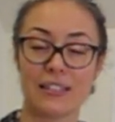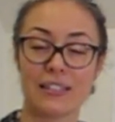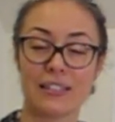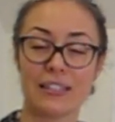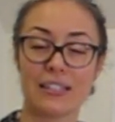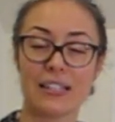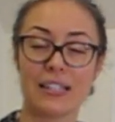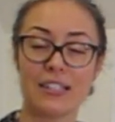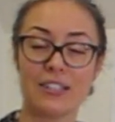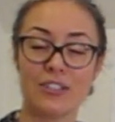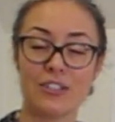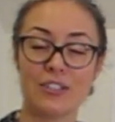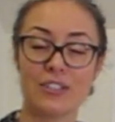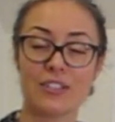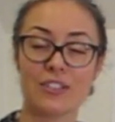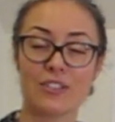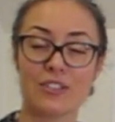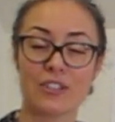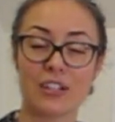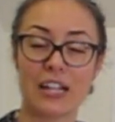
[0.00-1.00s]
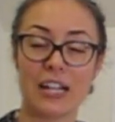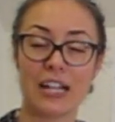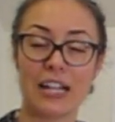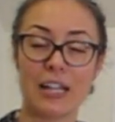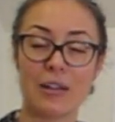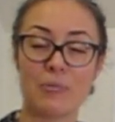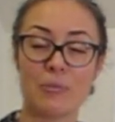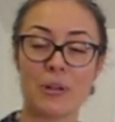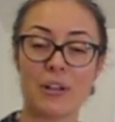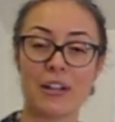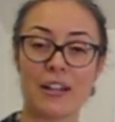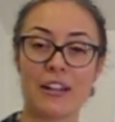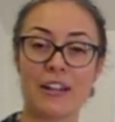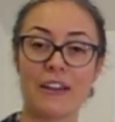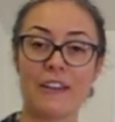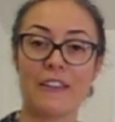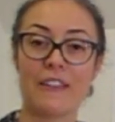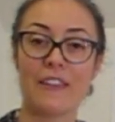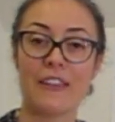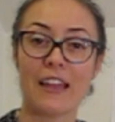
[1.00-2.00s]
And can you describe
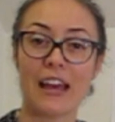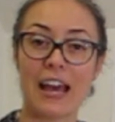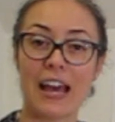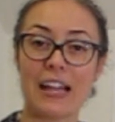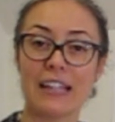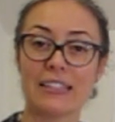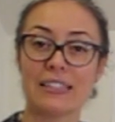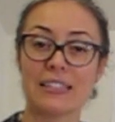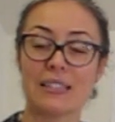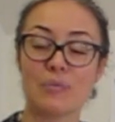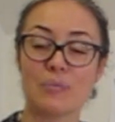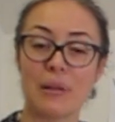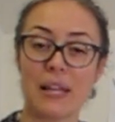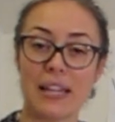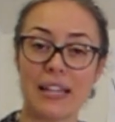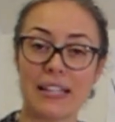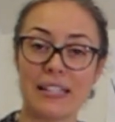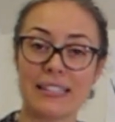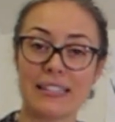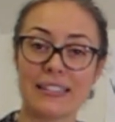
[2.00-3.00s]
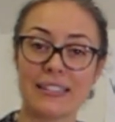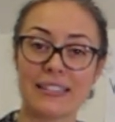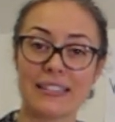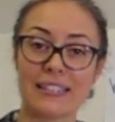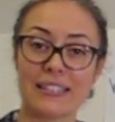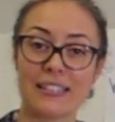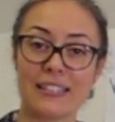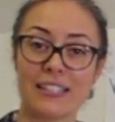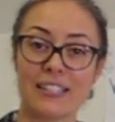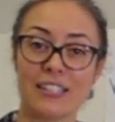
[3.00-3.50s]
that space